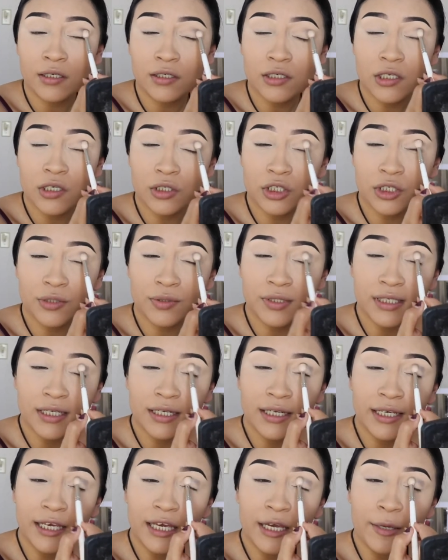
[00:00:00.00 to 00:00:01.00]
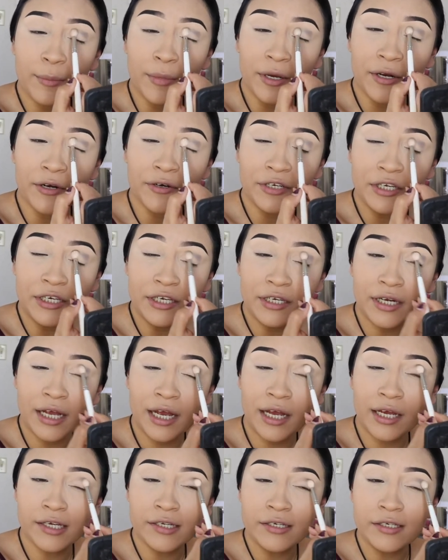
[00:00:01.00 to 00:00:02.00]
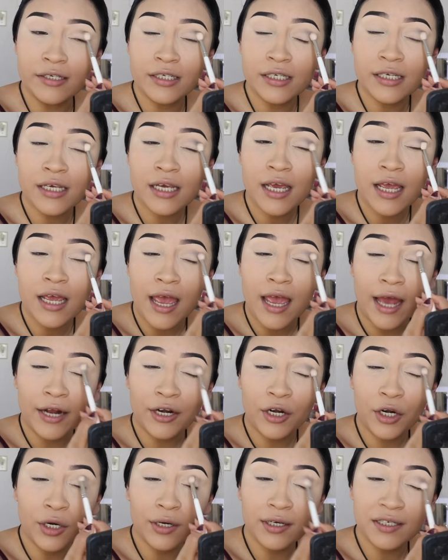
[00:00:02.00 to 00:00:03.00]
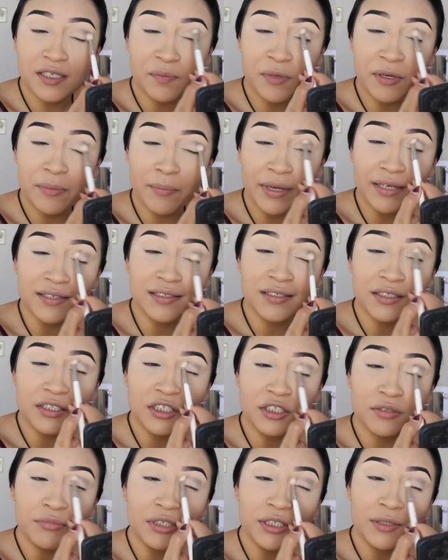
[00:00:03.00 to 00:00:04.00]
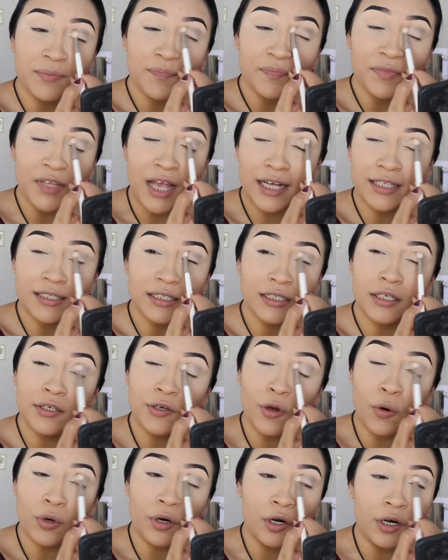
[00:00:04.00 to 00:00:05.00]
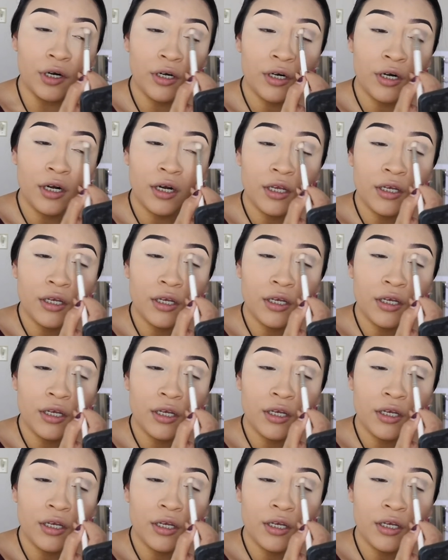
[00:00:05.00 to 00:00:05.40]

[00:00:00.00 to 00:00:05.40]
So she was gonna get married and her husband messaged me. I didn't know her.